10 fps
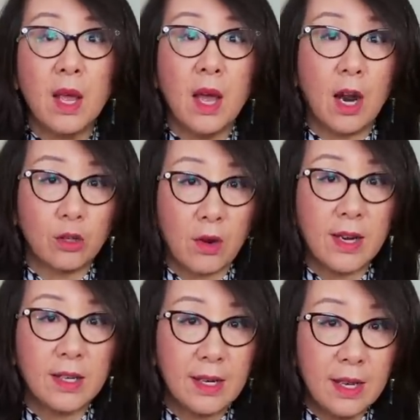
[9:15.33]
are
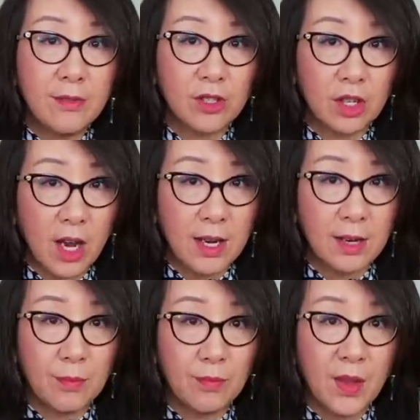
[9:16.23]
trying to leave
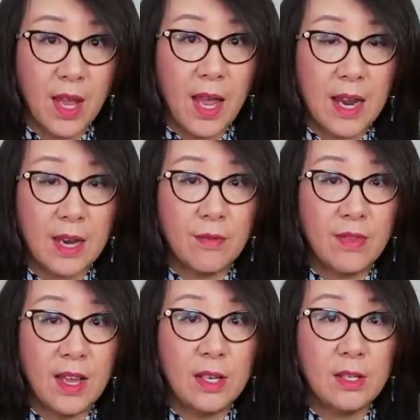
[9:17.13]
China, and if
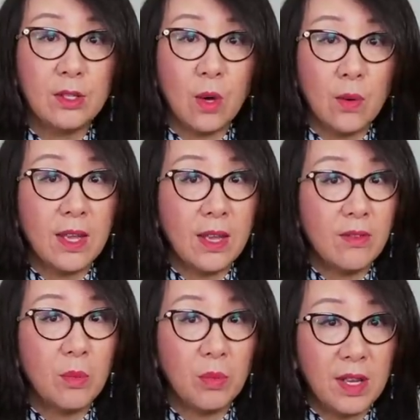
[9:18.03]
they don't
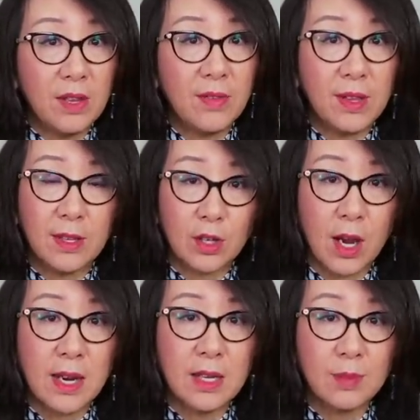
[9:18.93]
even believe in the
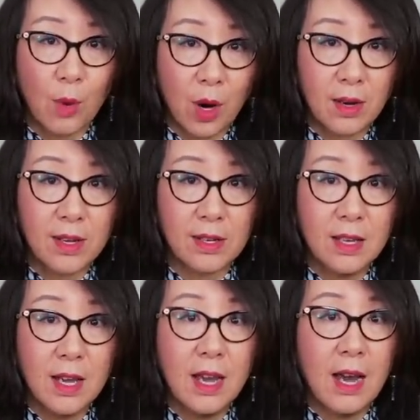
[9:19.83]
Chinese market,
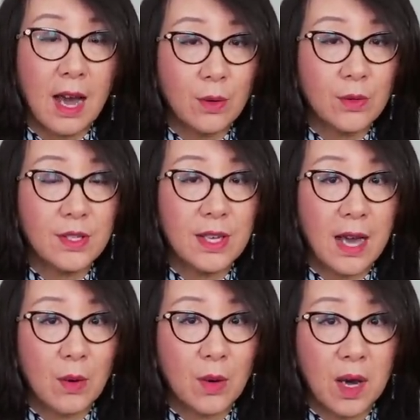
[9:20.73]
I don't see
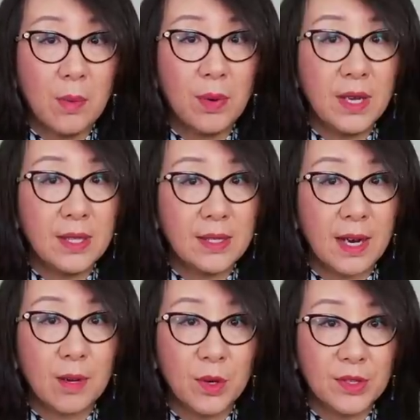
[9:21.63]
how companies
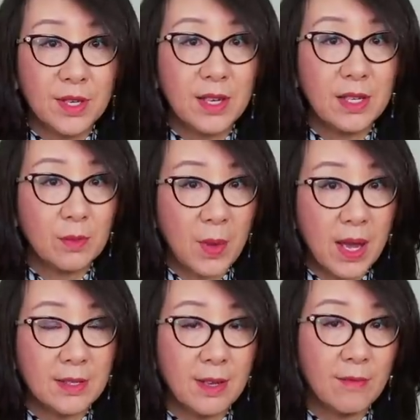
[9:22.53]
like
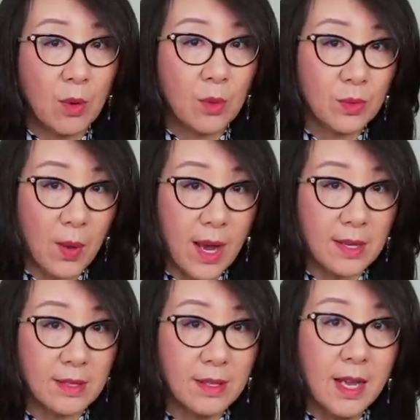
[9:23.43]
Mercedes-Benz and
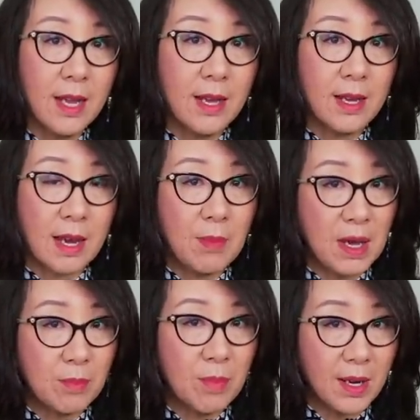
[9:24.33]
Volkswagen can
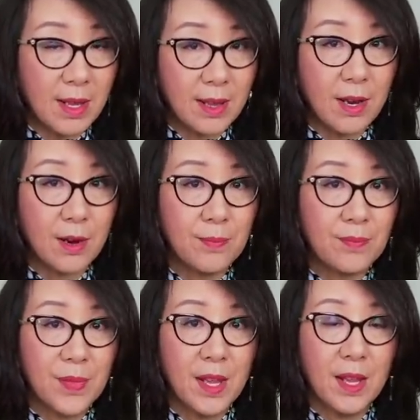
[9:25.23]
make money there.
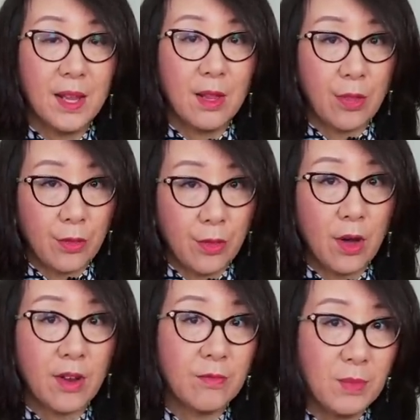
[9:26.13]
The
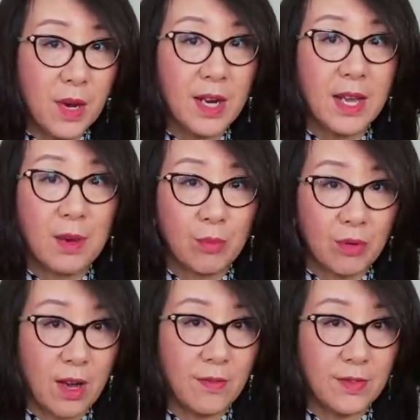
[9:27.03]
thought of money and
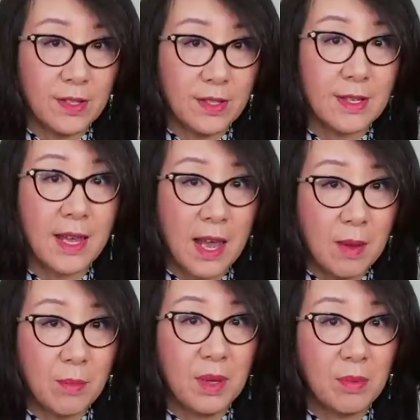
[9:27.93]
profits
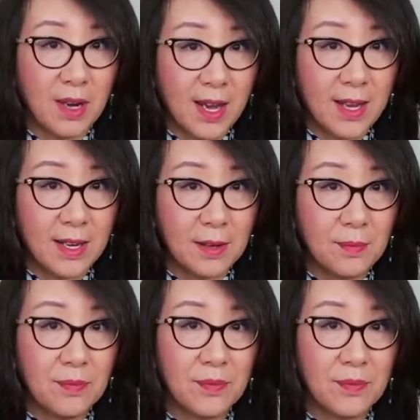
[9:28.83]
can be blinding.